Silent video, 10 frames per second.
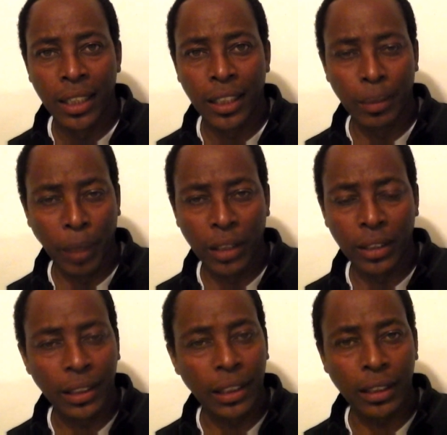Because brothers
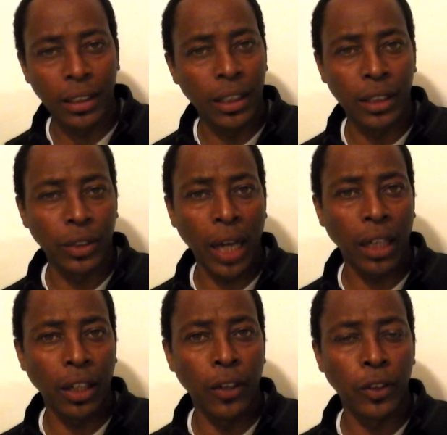and sisters love to try to
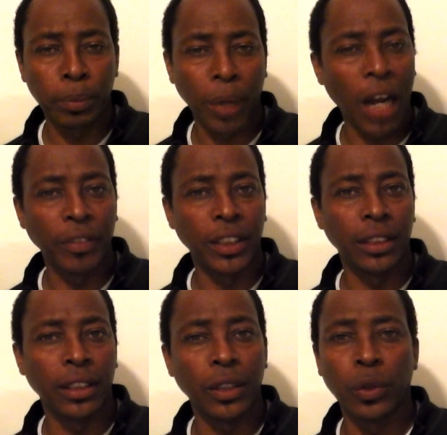learn some
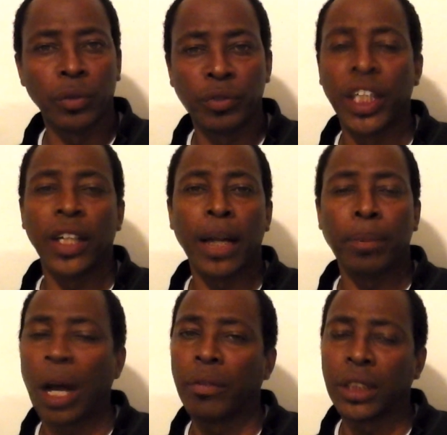prophecy. They're going to figure that
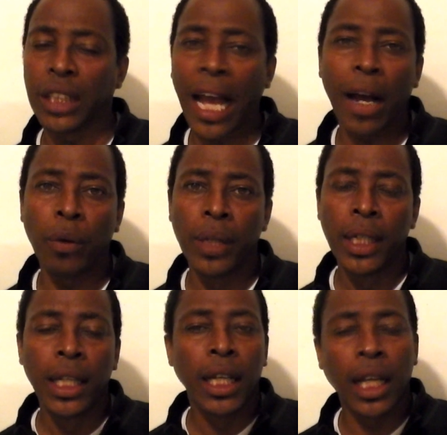prophecy out.
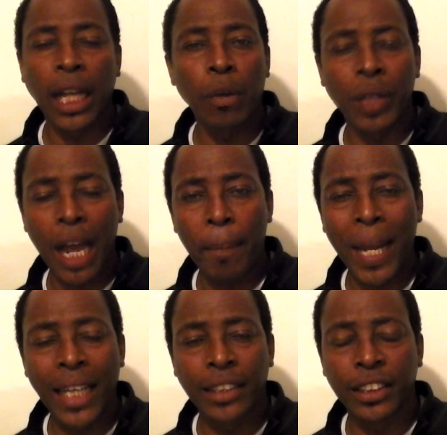And they would not
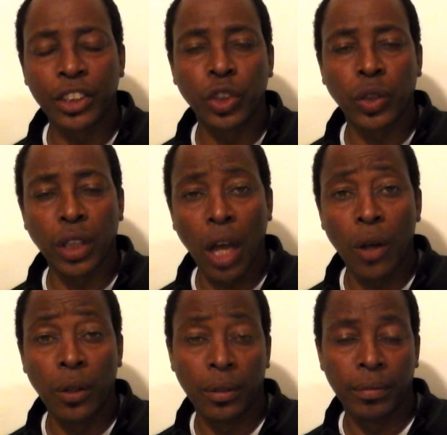pay attention to the
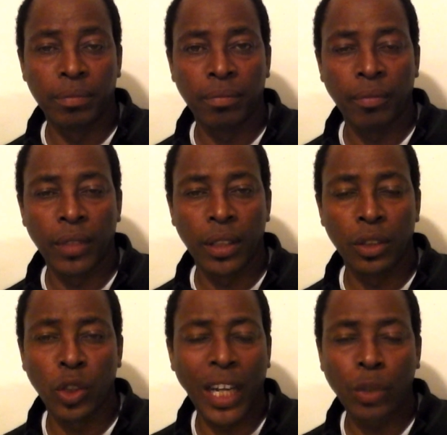law.
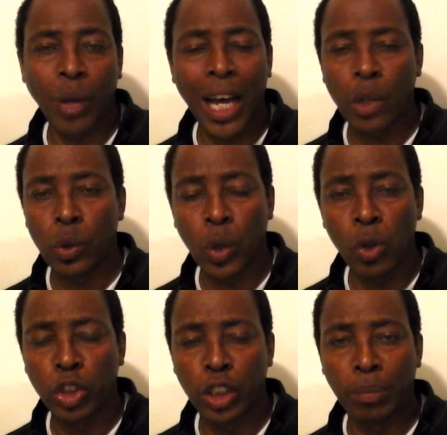So that's why I don't
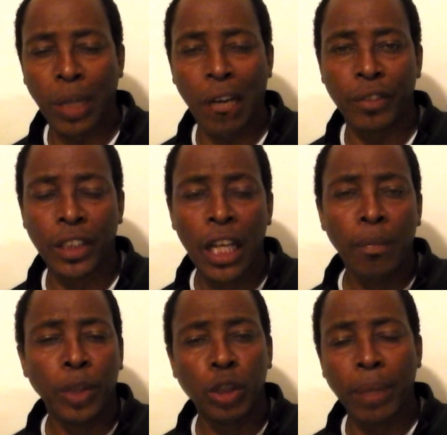go into the prophets.
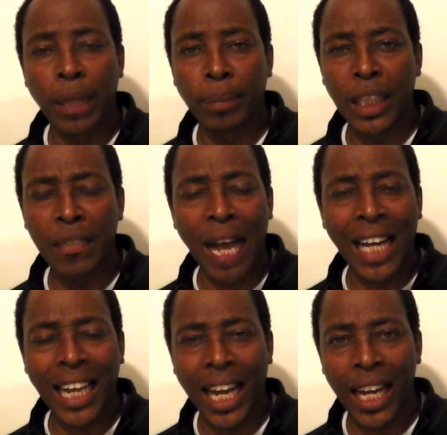But you better believe
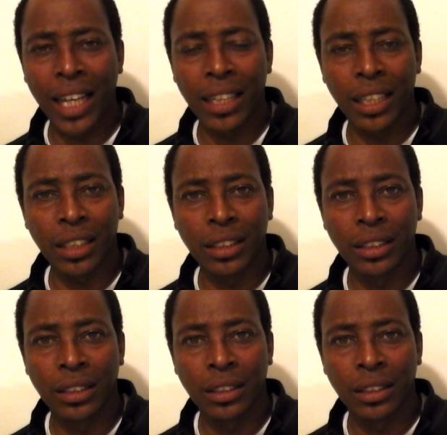I can, nigga.